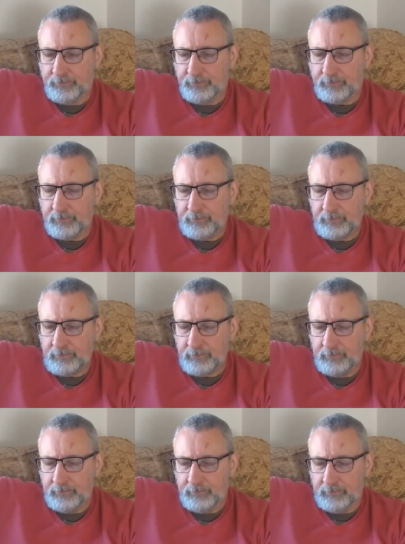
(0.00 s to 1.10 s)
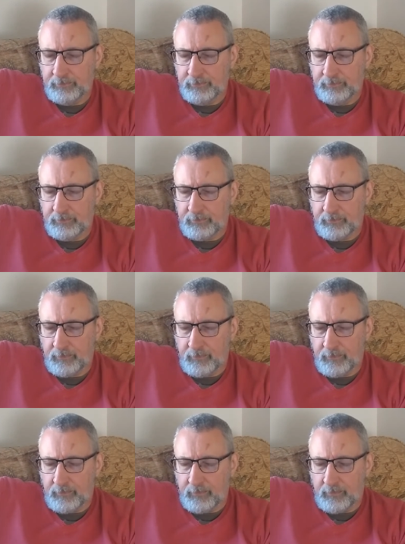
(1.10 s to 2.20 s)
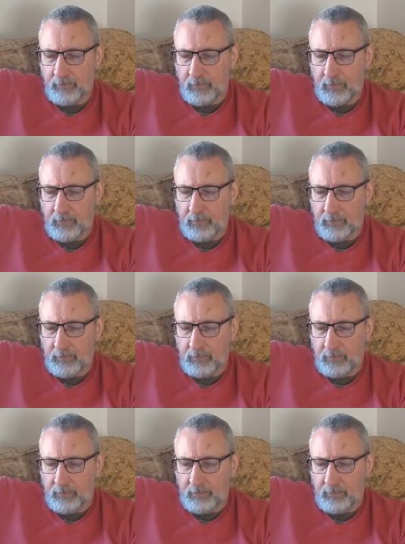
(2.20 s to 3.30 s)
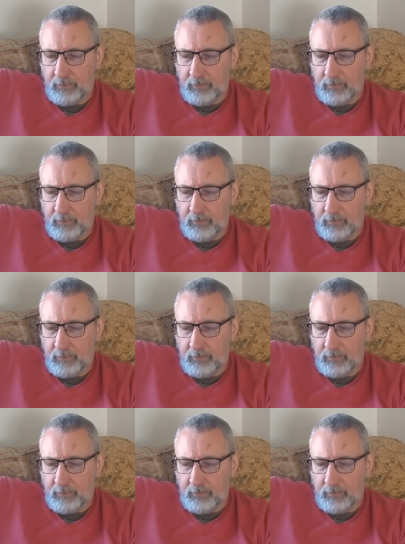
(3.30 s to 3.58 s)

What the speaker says: (no one is talking)